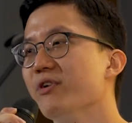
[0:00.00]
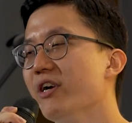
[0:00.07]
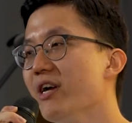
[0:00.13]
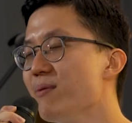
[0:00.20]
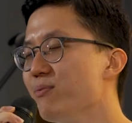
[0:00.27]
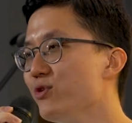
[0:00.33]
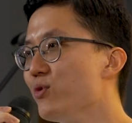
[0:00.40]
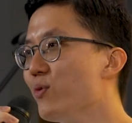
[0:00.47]

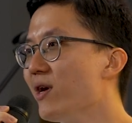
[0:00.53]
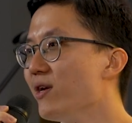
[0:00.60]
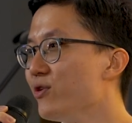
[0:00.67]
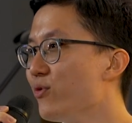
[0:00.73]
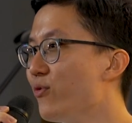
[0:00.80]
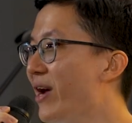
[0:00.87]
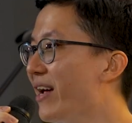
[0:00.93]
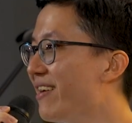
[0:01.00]
perhaps you
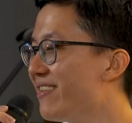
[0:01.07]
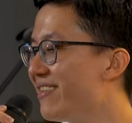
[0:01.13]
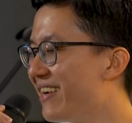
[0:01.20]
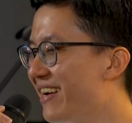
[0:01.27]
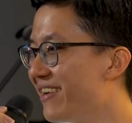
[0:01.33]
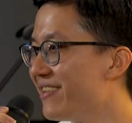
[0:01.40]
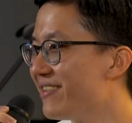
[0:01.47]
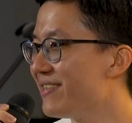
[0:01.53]
want to
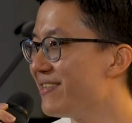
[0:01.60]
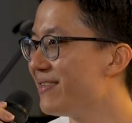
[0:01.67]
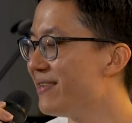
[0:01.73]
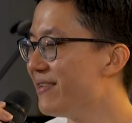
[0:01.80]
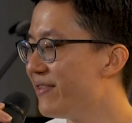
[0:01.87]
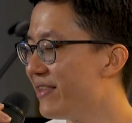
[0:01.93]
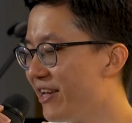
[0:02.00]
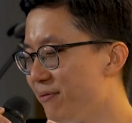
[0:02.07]
recognize
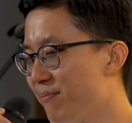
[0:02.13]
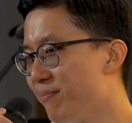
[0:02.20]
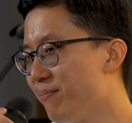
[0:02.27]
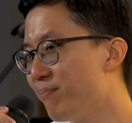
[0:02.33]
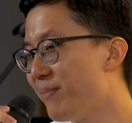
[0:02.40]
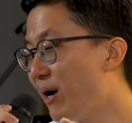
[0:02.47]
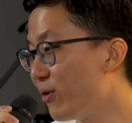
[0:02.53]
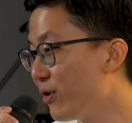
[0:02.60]
that
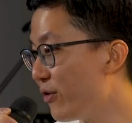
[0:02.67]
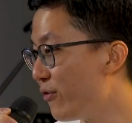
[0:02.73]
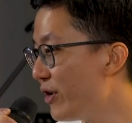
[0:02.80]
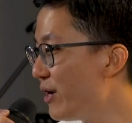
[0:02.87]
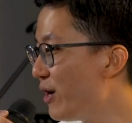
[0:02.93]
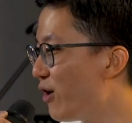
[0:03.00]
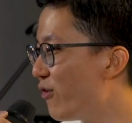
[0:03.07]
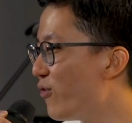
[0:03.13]

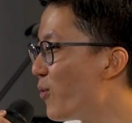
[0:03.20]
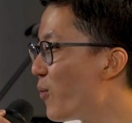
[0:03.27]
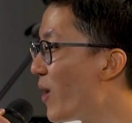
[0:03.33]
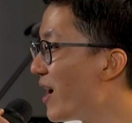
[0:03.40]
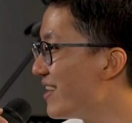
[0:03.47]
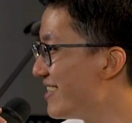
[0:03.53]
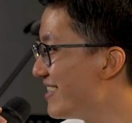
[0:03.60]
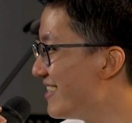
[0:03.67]
boundary of
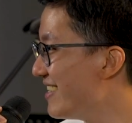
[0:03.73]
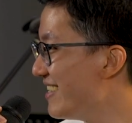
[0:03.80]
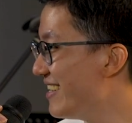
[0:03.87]
what